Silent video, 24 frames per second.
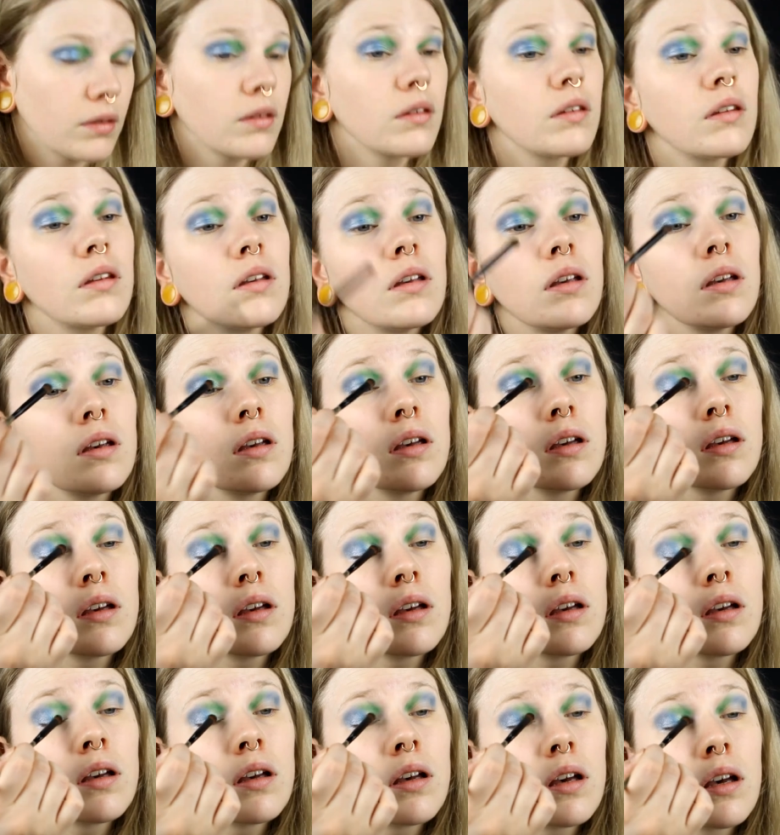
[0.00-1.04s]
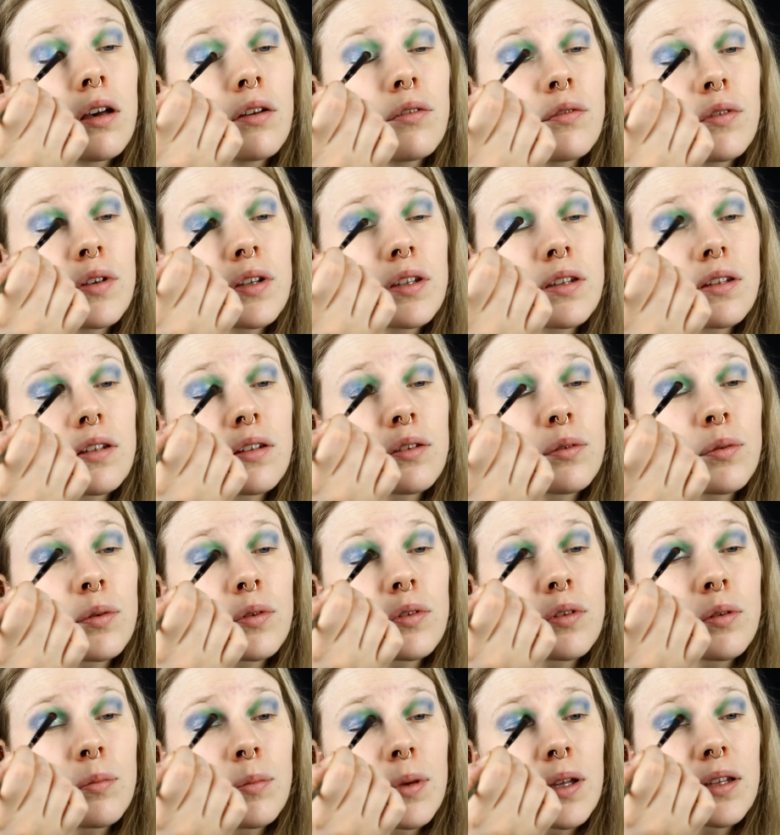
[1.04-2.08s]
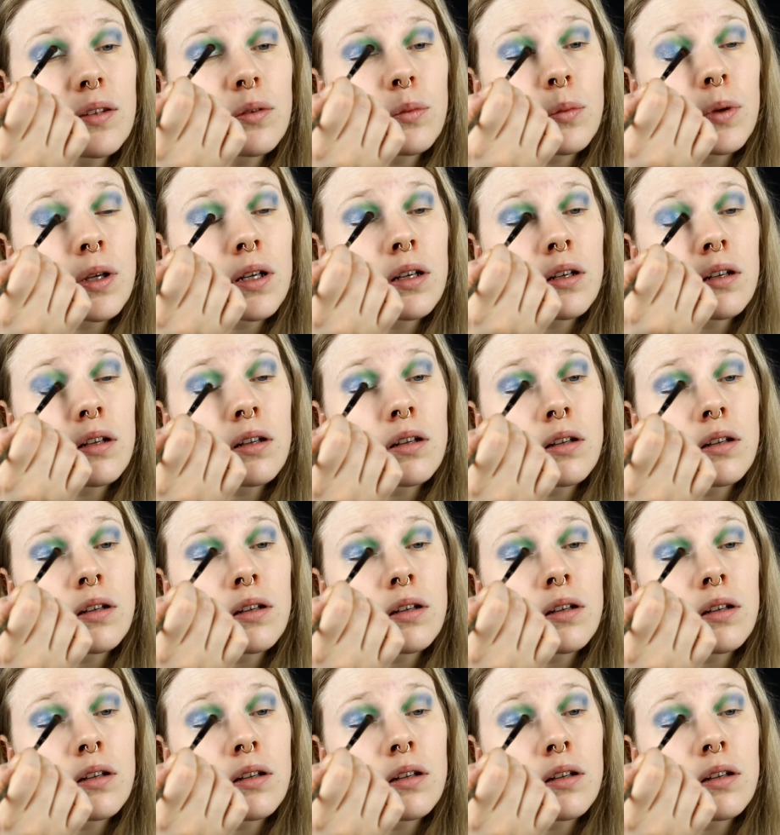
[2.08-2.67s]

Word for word: I think this was the best one.